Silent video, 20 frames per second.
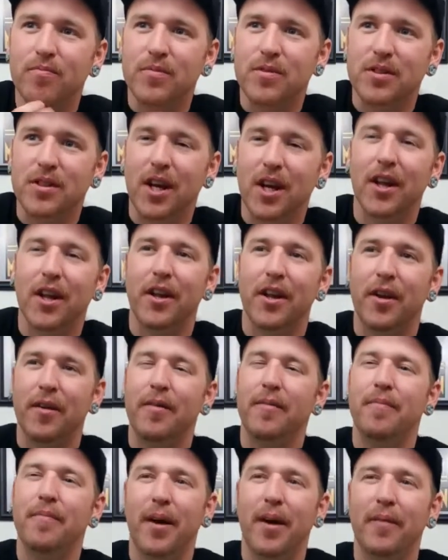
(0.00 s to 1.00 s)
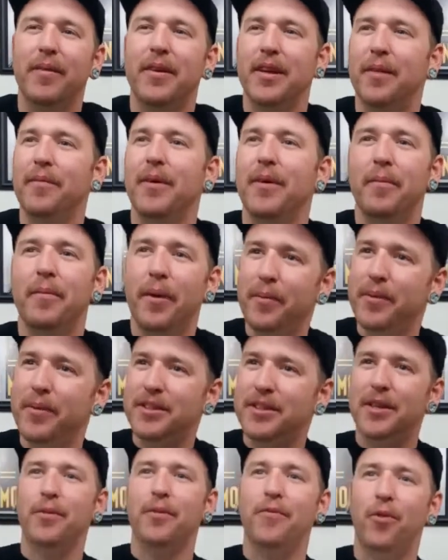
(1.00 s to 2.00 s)
solid. I'm gonna
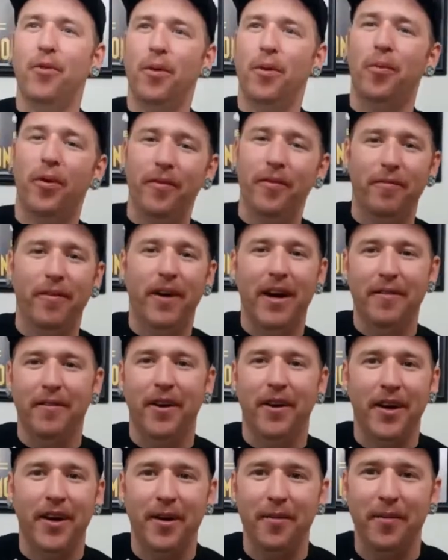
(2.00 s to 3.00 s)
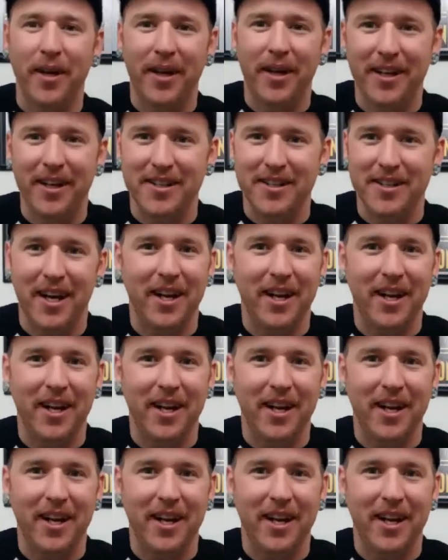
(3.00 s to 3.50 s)
stick with 4.5 on it because I